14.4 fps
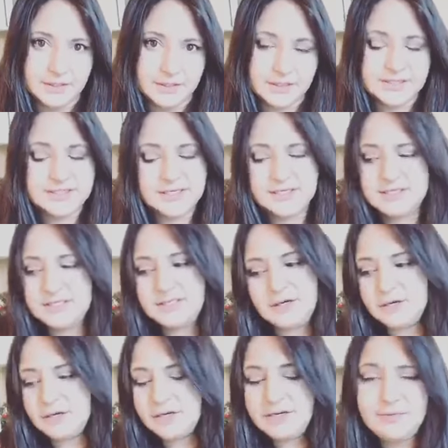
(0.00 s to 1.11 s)
Because there's
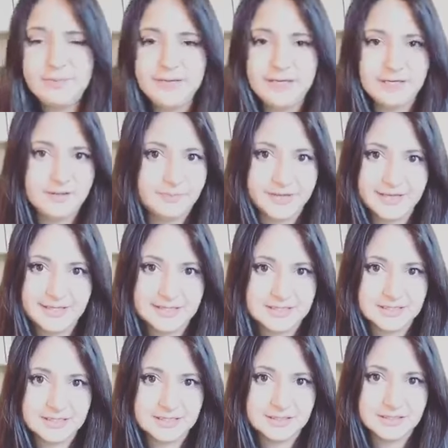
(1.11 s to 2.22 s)
not going to be any peace
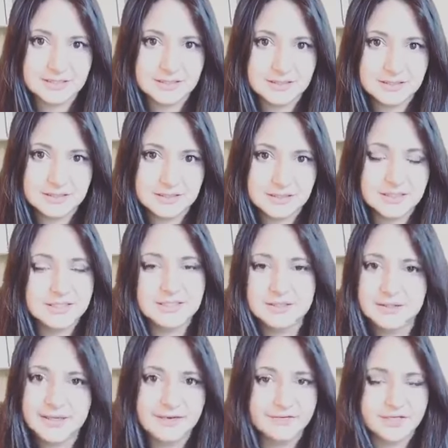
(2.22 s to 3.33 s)
until
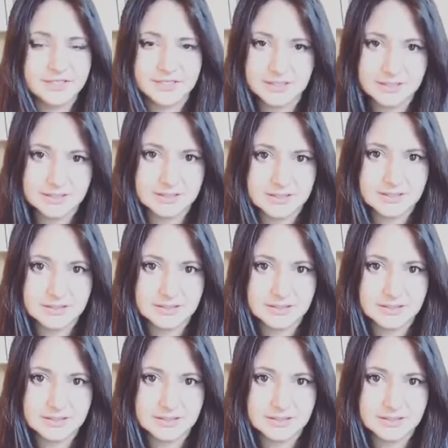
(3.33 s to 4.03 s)
he returns.